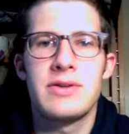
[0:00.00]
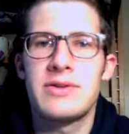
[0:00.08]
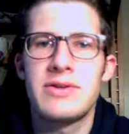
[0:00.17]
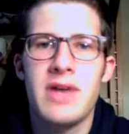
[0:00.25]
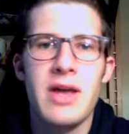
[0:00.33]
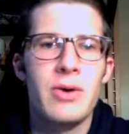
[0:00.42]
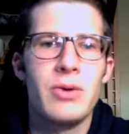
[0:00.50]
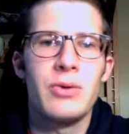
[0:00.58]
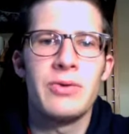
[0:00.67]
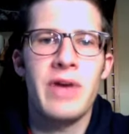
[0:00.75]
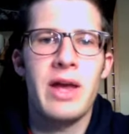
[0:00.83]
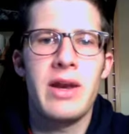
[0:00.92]

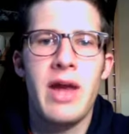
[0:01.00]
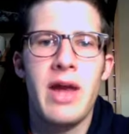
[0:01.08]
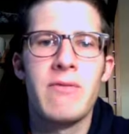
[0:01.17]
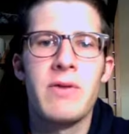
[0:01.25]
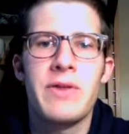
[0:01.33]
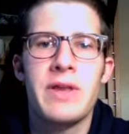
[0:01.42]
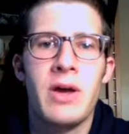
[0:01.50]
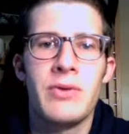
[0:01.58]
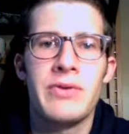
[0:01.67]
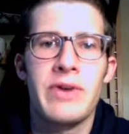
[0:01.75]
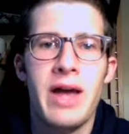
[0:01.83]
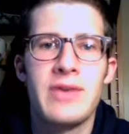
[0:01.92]
sales and everything
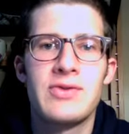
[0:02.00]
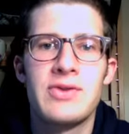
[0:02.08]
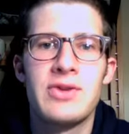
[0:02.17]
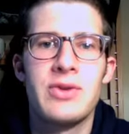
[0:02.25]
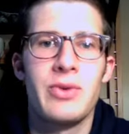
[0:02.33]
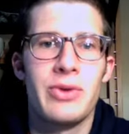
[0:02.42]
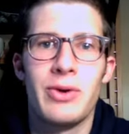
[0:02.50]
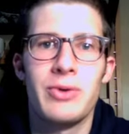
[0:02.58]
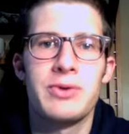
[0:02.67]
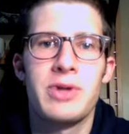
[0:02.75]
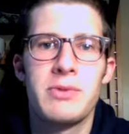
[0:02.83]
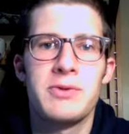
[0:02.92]
else that has to do with
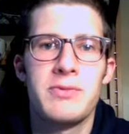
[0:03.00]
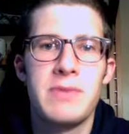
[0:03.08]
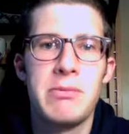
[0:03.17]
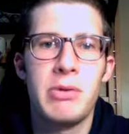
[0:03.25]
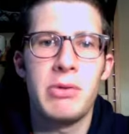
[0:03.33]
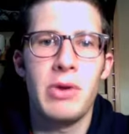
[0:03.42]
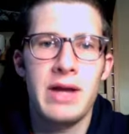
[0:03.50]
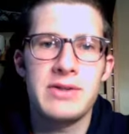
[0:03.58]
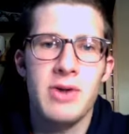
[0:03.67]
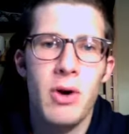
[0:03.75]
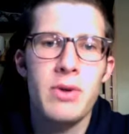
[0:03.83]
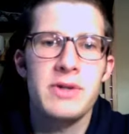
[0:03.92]
large numbers of people has
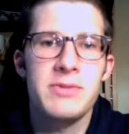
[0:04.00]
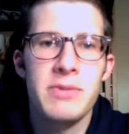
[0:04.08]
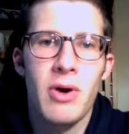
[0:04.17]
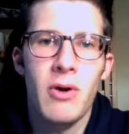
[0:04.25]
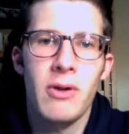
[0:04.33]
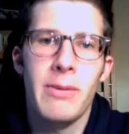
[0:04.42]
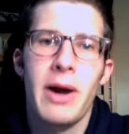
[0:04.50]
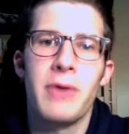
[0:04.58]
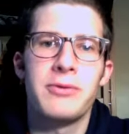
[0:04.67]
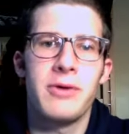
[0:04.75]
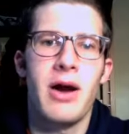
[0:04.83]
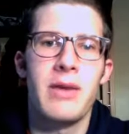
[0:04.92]
always been all about
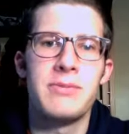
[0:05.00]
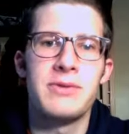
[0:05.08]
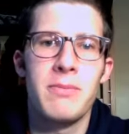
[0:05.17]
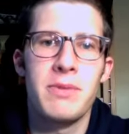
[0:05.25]
tribes.